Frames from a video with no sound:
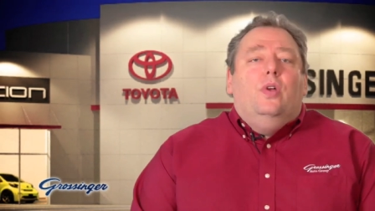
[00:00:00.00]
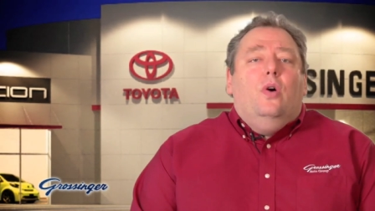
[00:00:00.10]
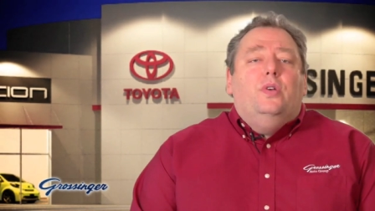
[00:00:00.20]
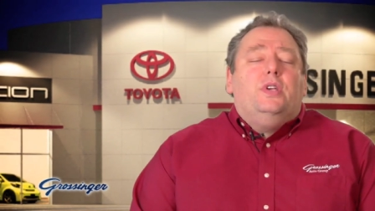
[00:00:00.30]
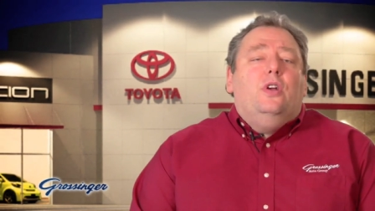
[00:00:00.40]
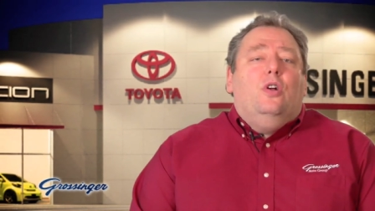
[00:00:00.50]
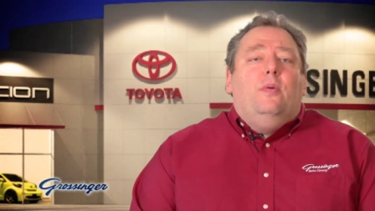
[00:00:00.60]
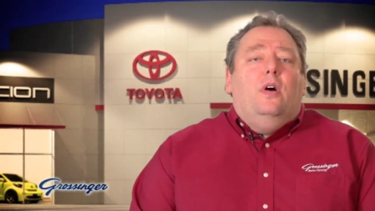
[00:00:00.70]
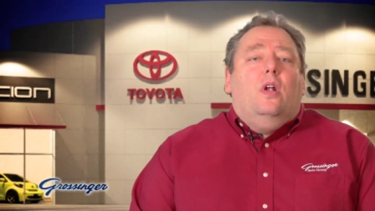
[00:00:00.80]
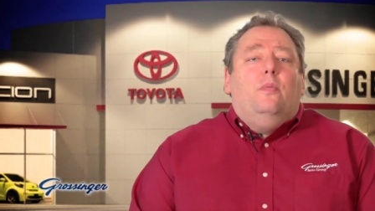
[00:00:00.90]
We always care
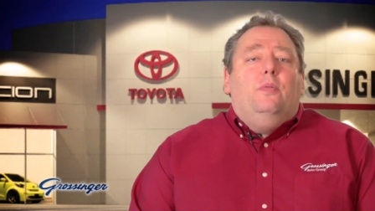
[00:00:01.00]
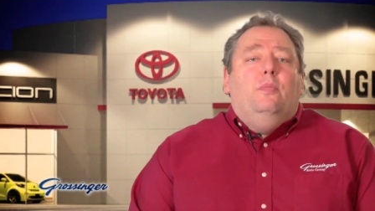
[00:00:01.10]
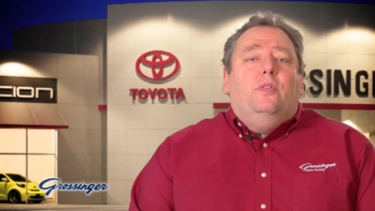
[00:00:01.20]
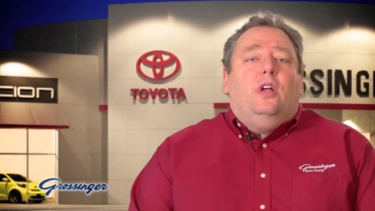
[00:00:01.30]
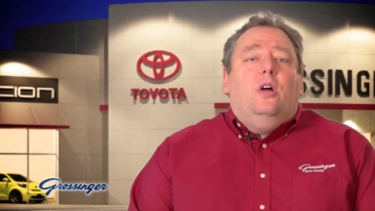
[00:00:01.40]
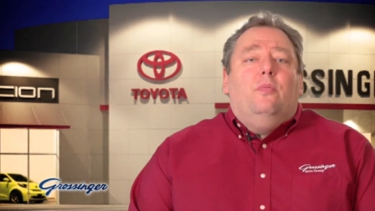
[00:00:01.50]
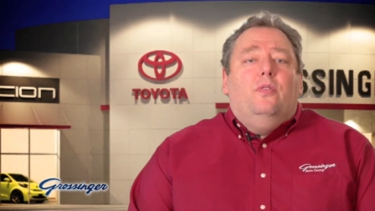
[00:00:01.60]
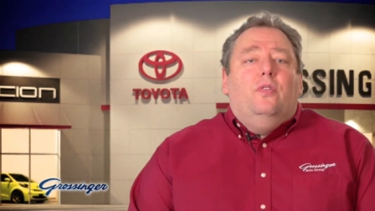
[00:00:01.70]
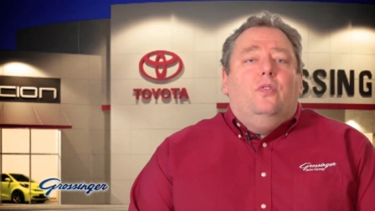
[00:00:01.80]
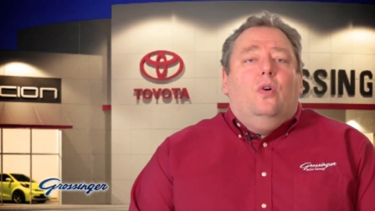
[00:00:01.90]
about our people that come
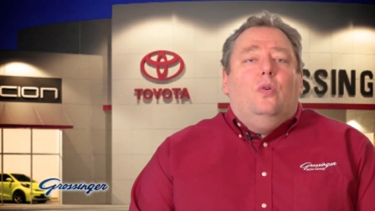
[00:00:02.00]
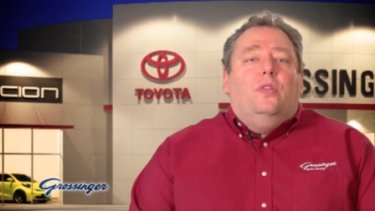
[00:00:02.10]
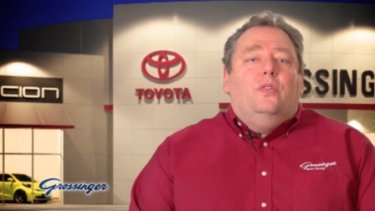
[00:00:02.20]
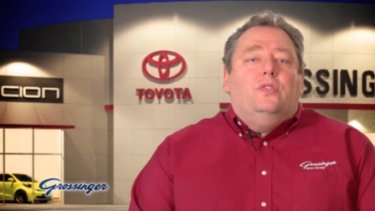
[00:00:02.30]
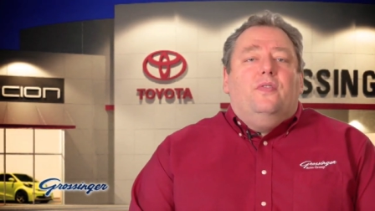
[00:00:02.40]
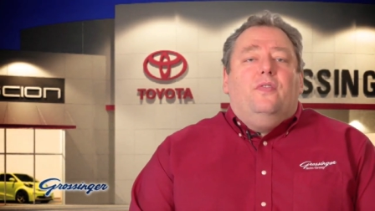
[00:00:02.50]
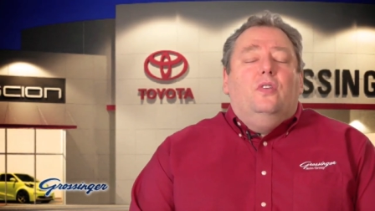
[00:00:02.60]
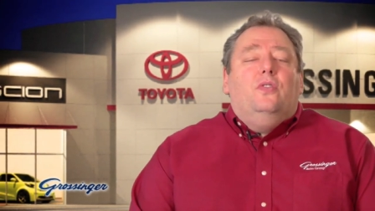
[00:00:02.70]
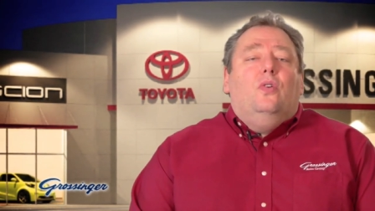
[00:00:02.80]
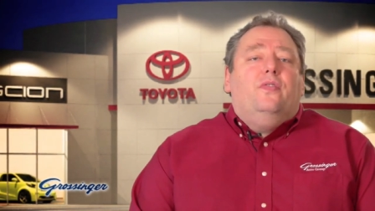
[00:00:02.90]
through the door, whether it's the
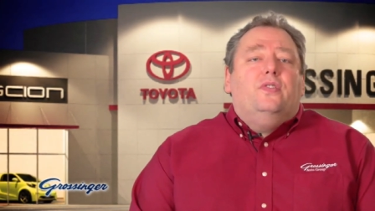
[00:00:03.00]
front door